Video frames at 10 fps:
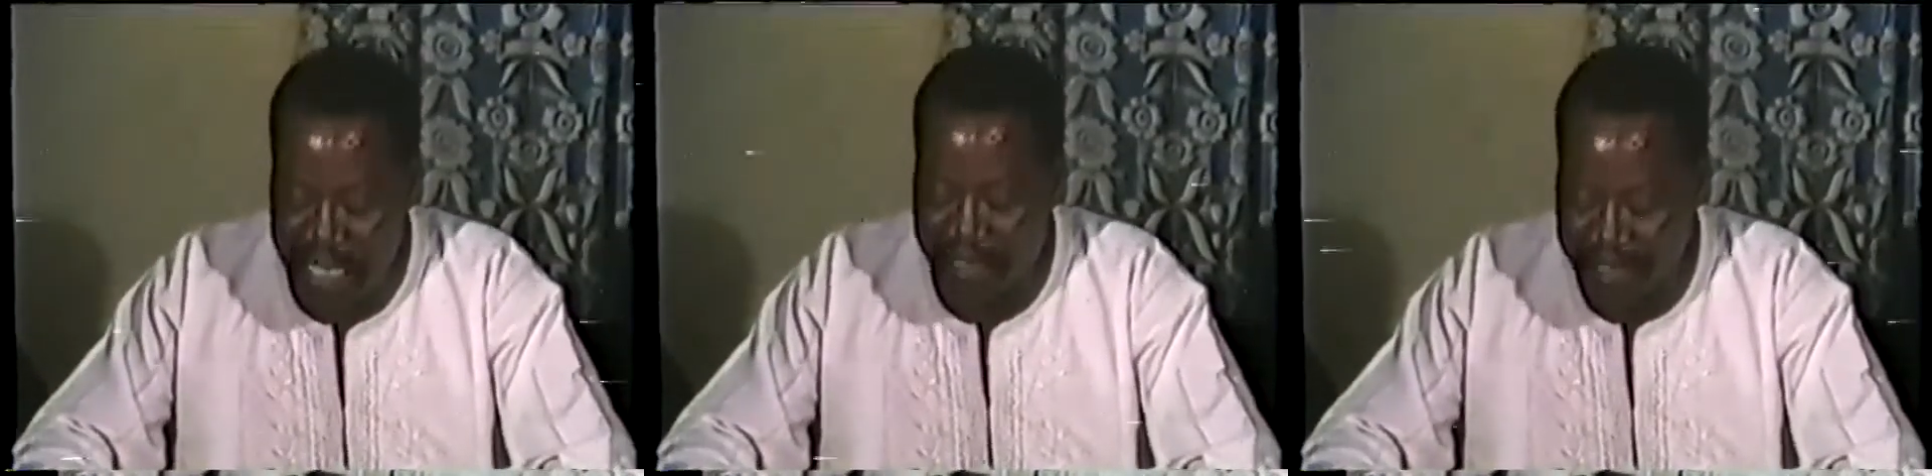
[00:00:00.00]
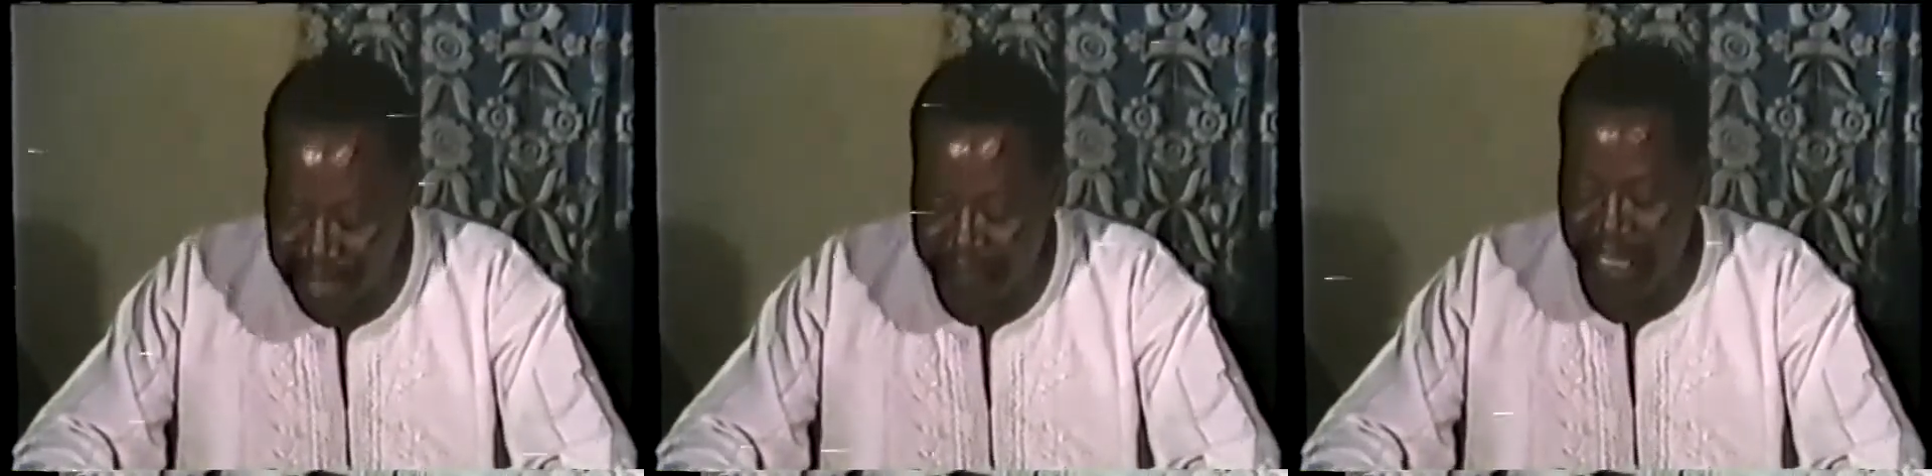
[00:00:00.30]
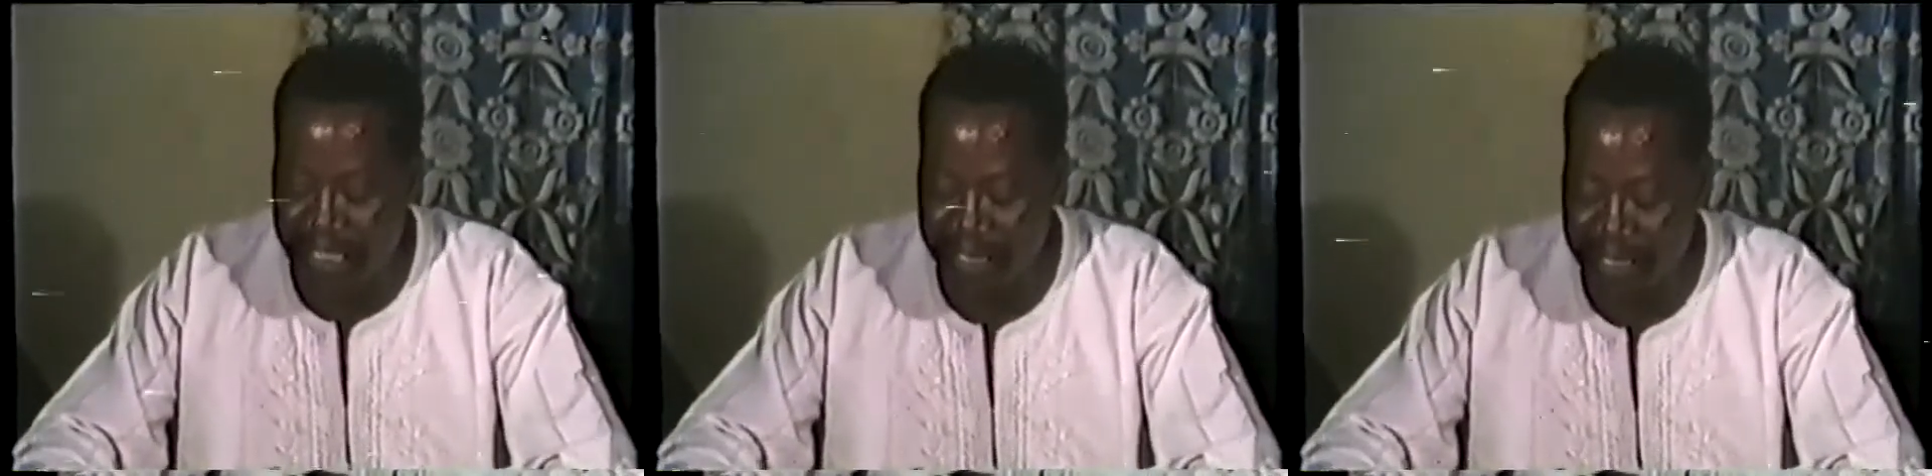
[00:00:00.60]

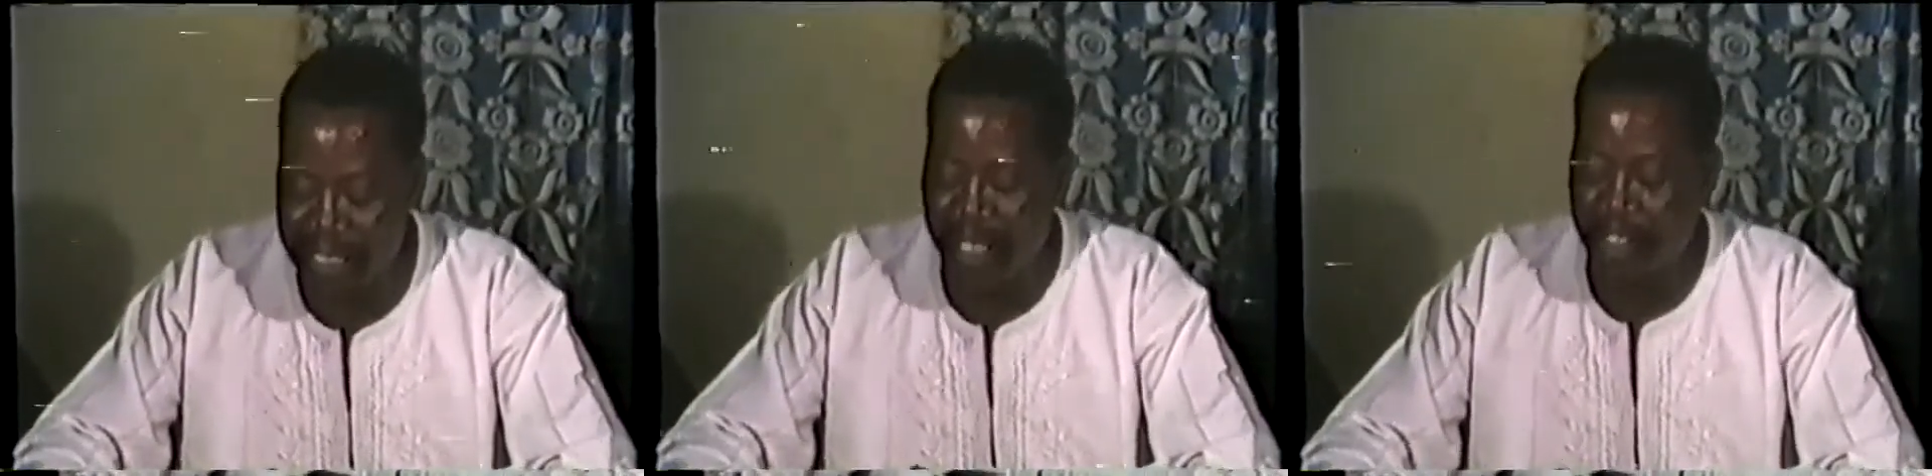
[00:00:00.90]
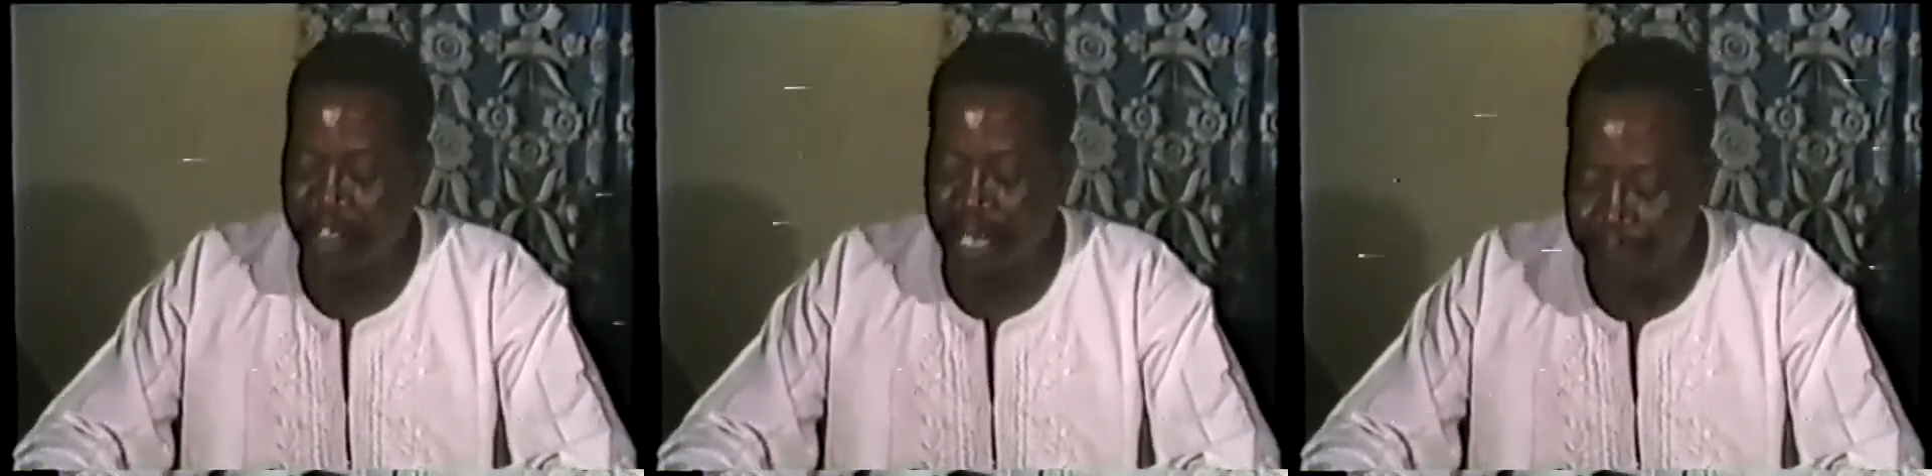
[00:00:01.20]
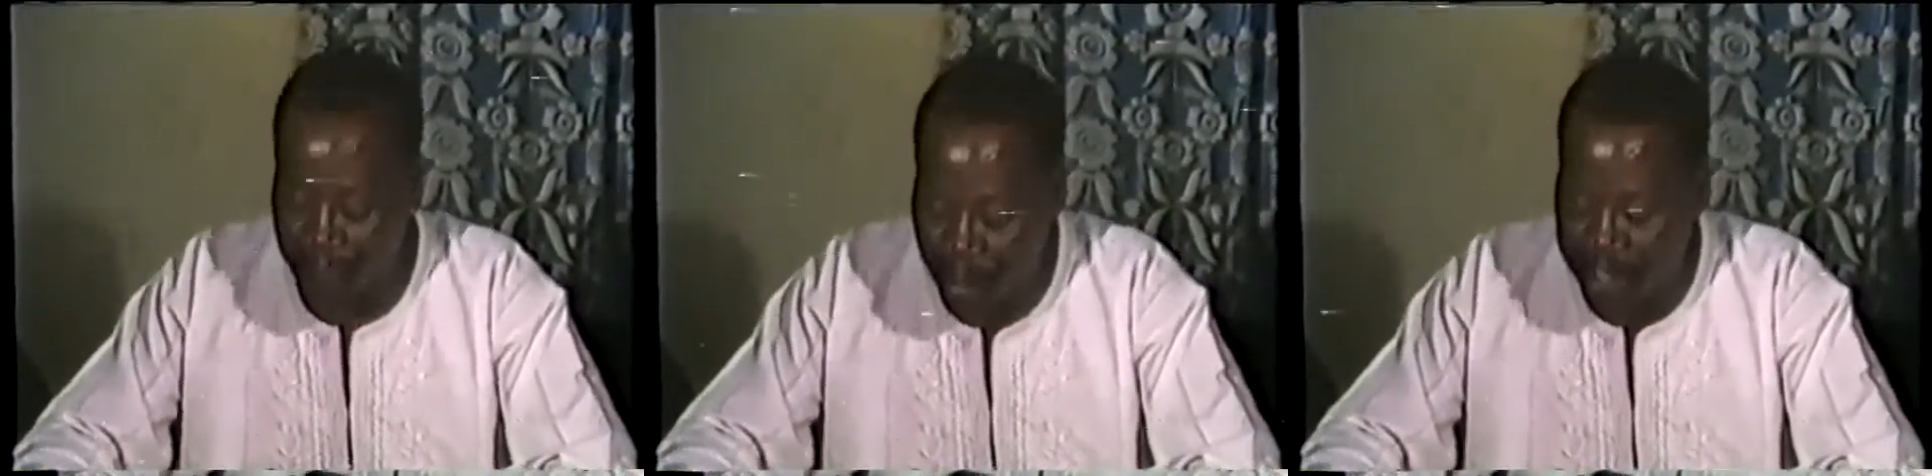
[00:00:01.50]
acceptance,
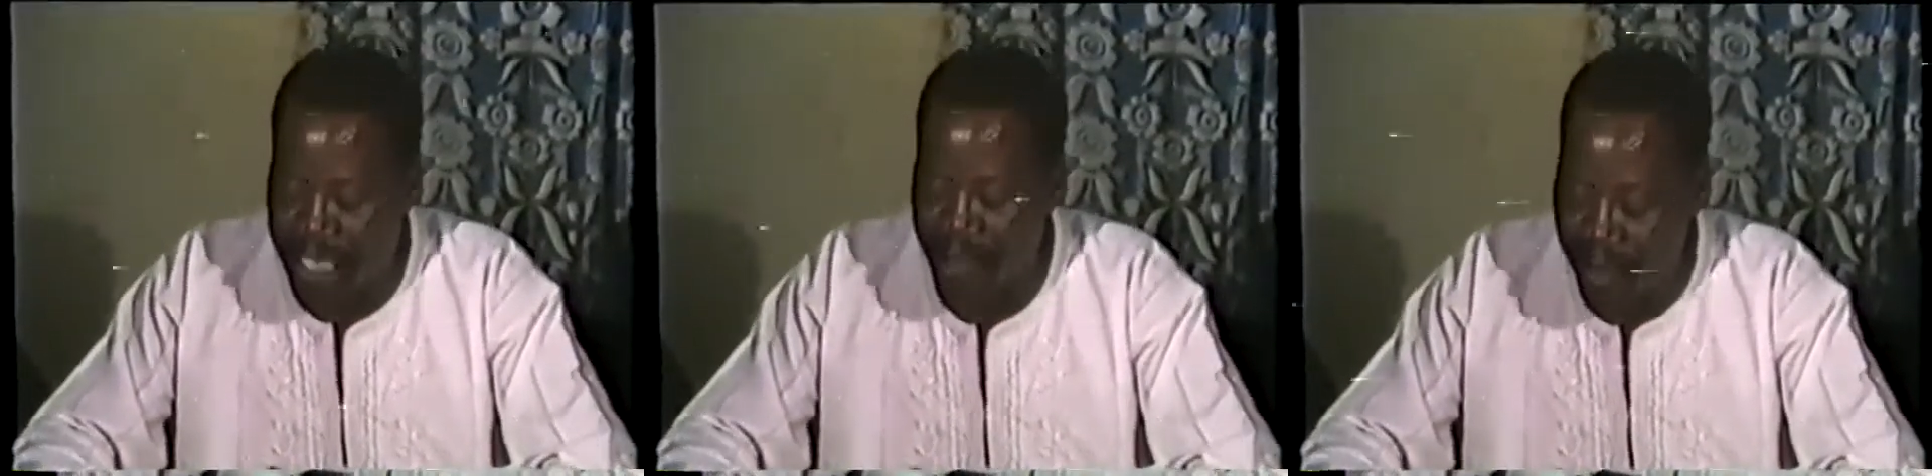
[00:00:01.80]
support and